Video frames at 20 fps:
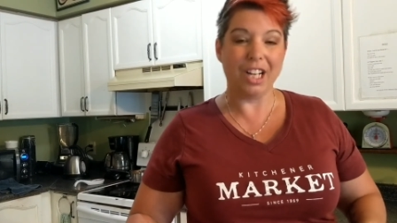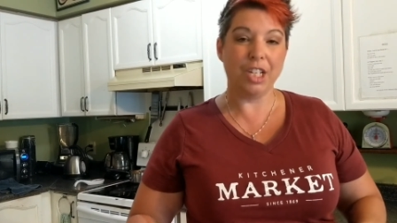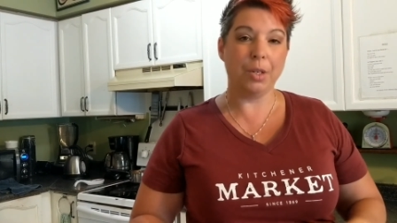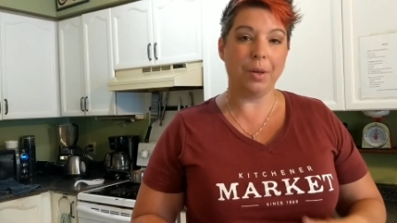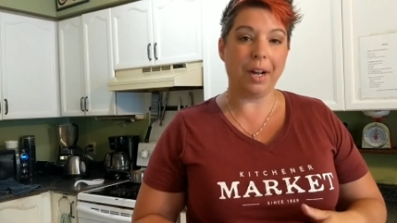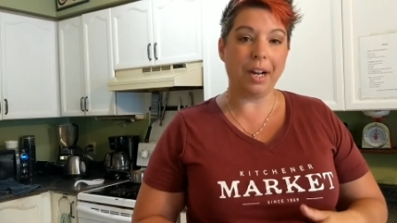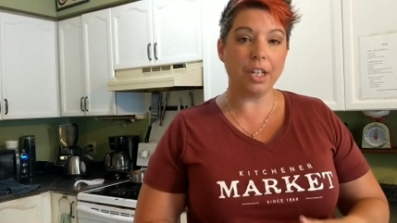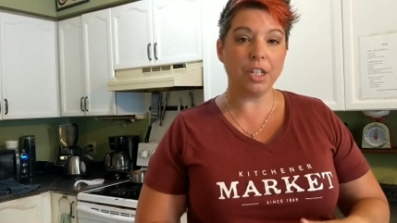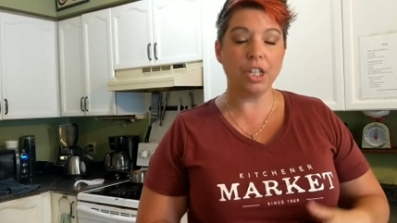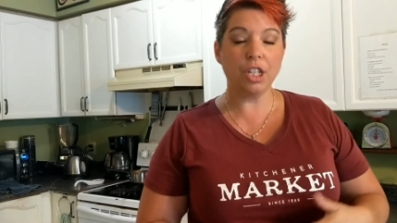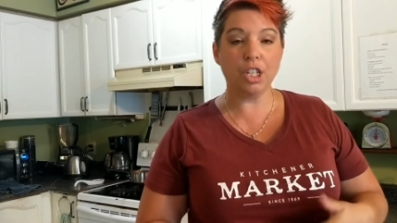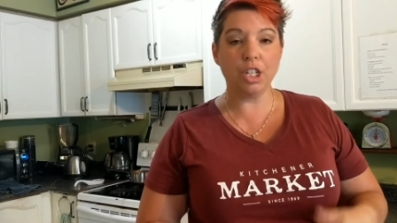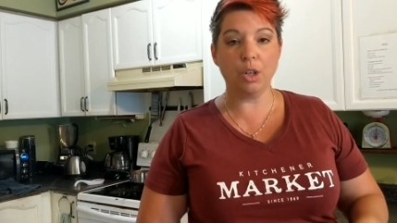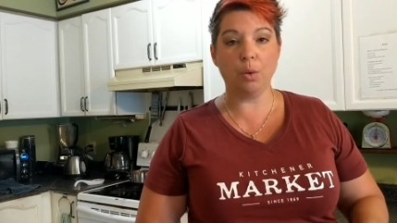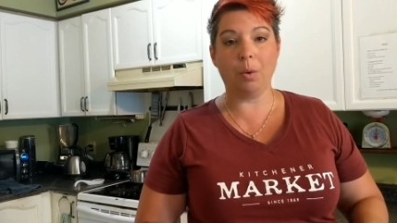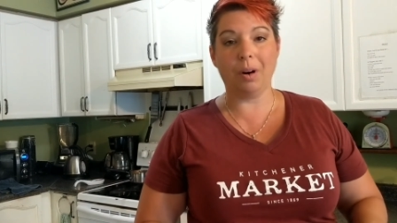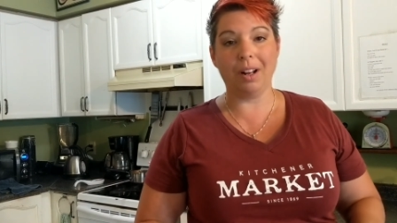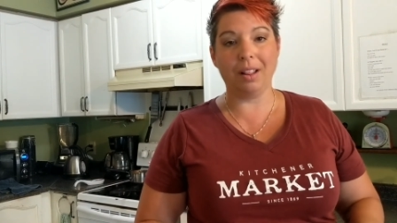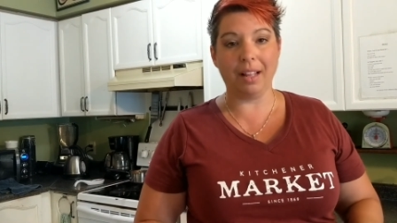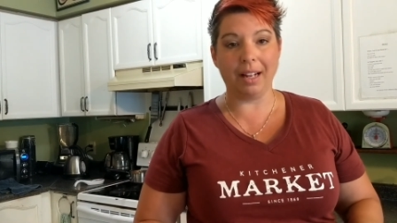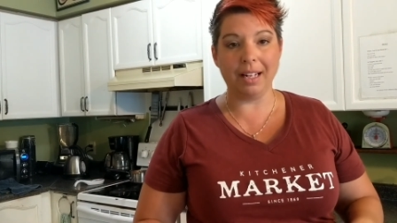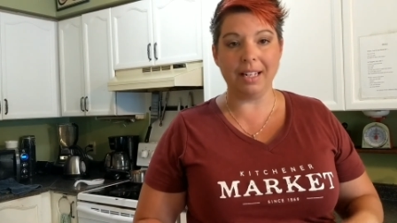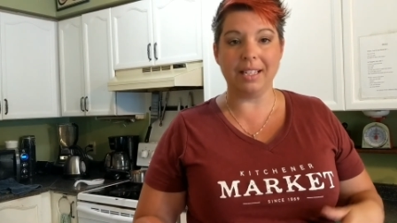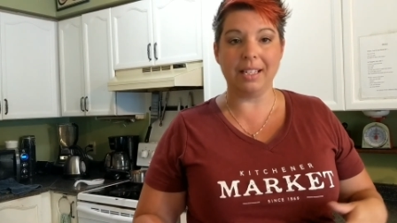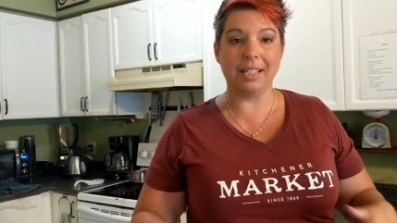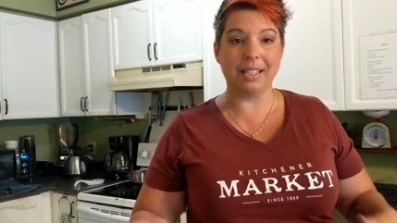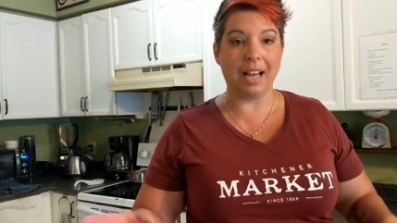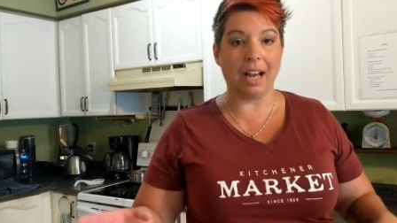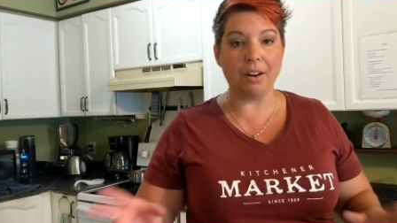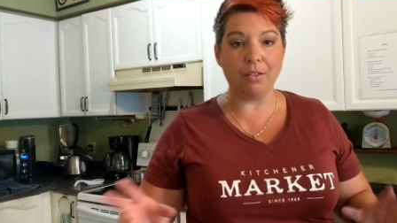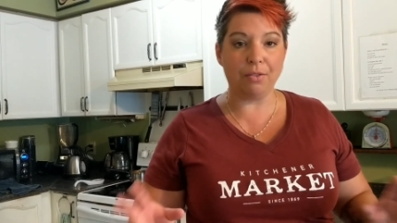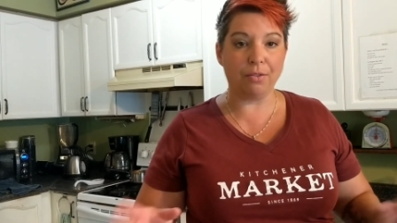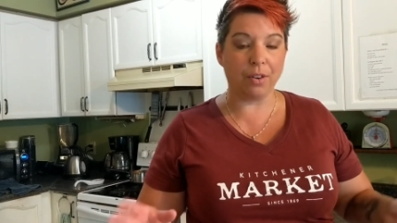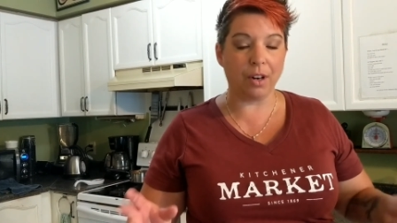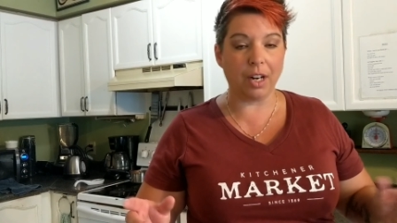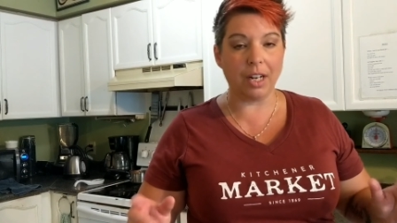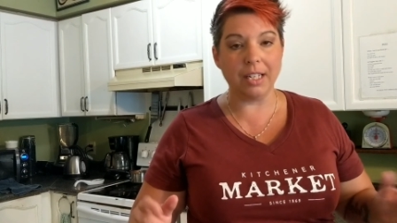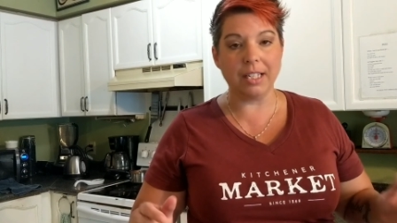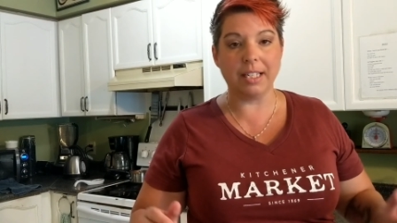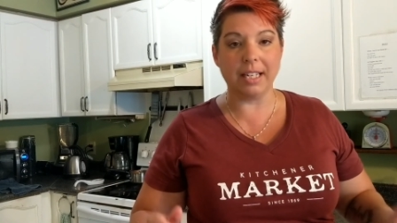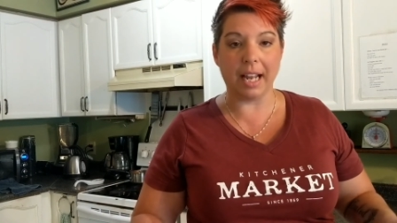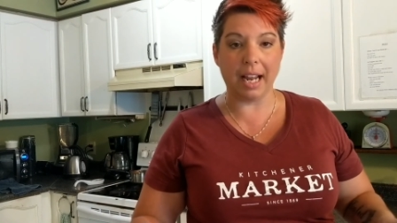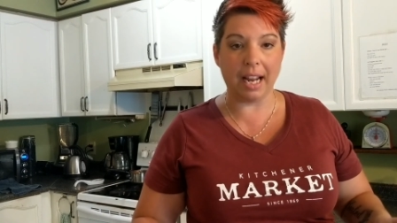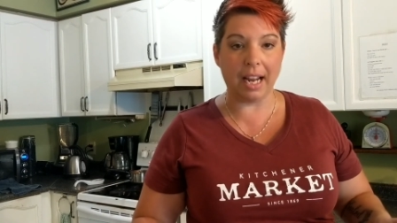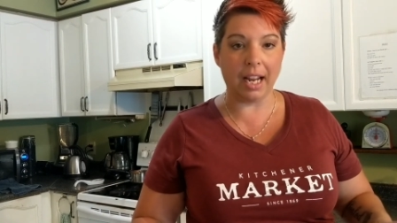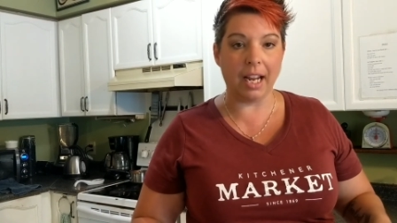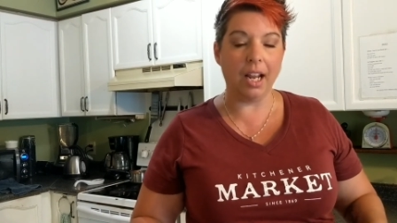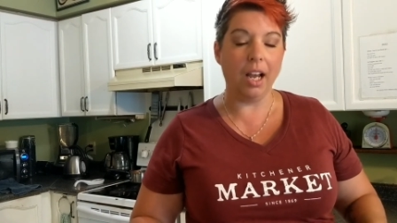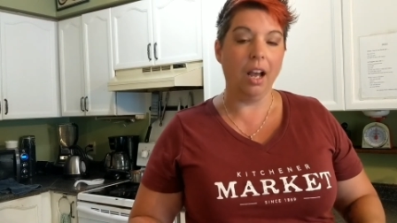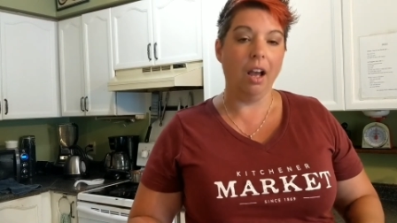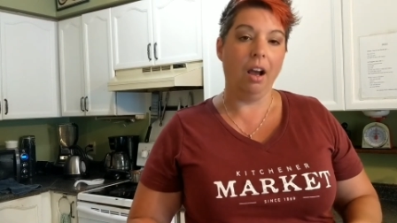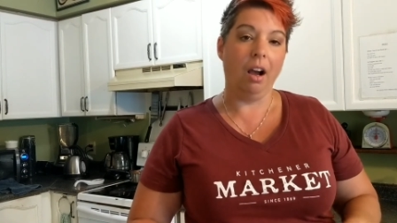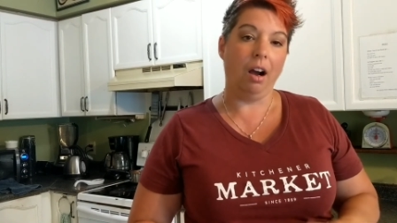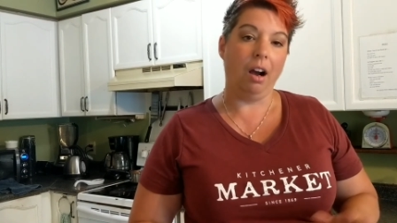because you actually do wanna let it set for a day,